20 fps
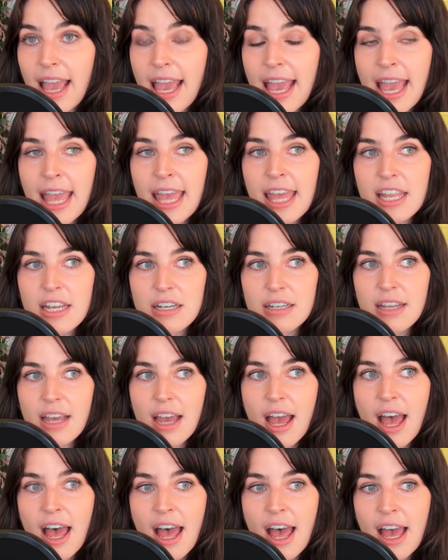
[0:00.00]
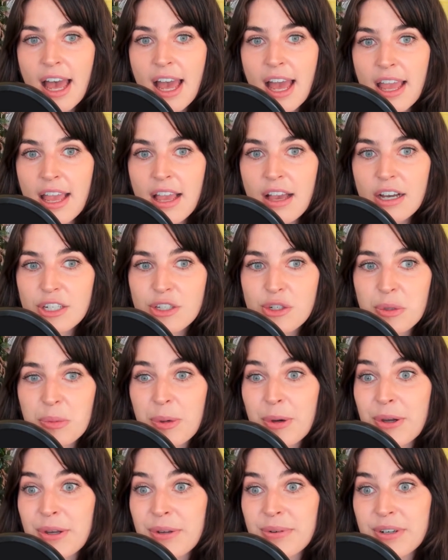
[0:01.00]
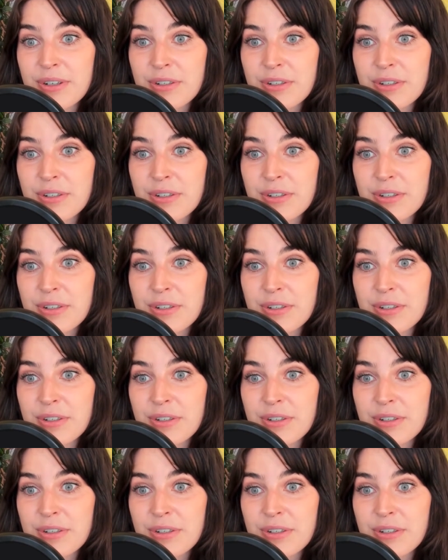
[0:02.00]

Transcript: And I got to a point where I